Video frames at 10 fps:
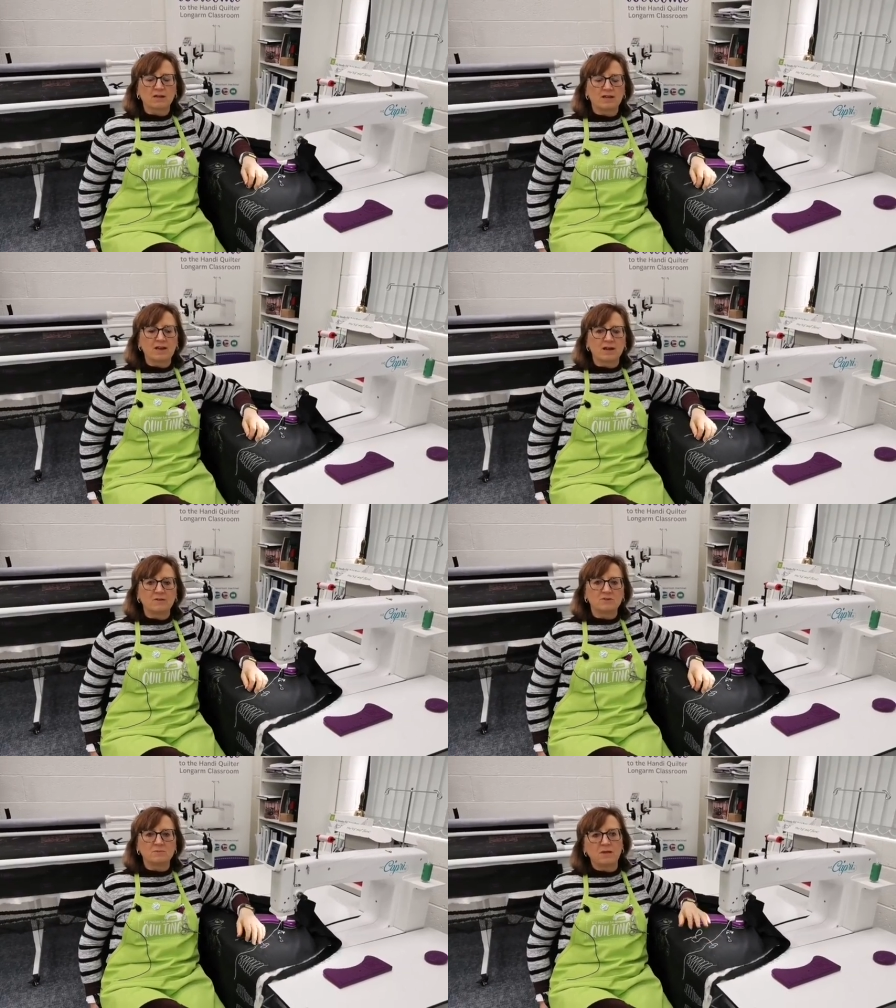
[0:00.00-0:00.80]

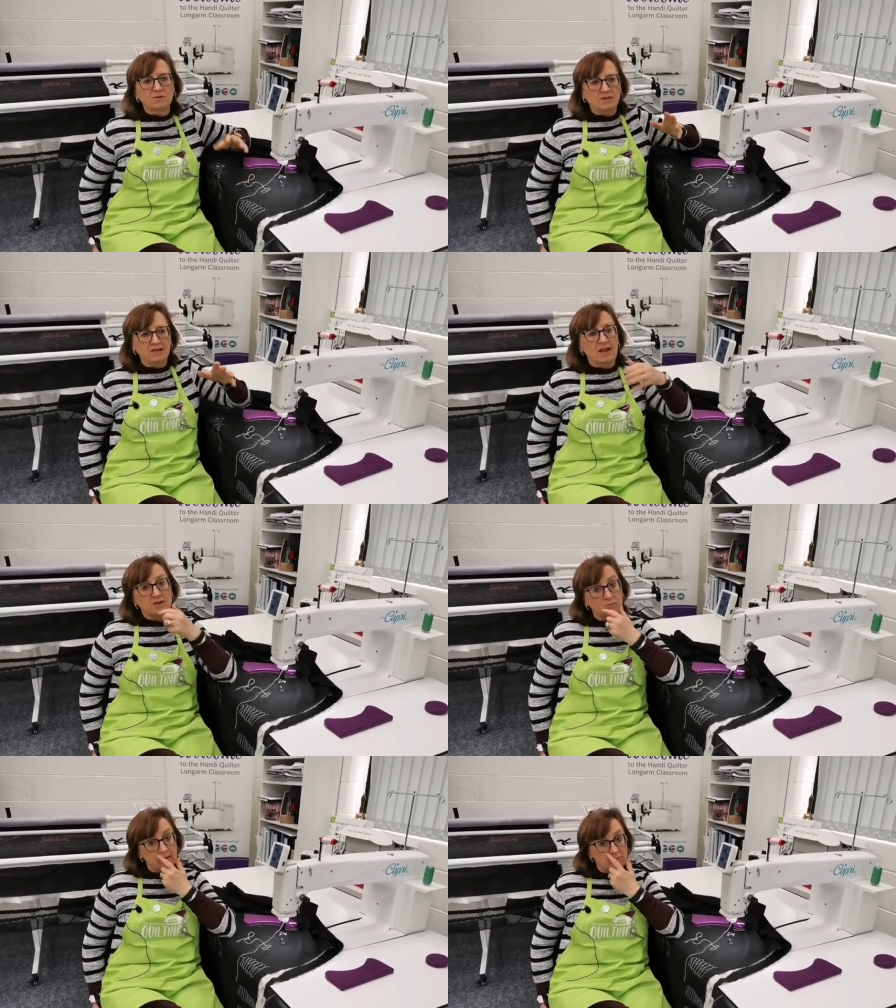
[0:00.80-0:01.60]
Live, to be able to
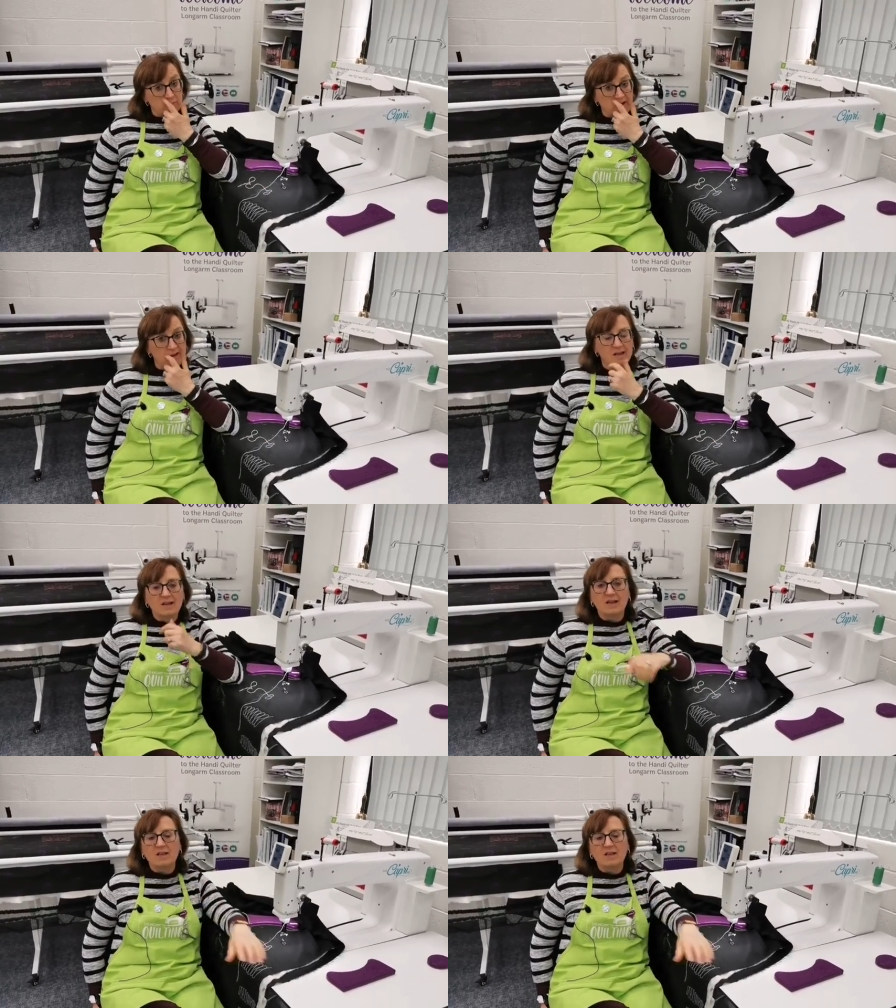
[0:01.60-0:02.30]
connect with everybody.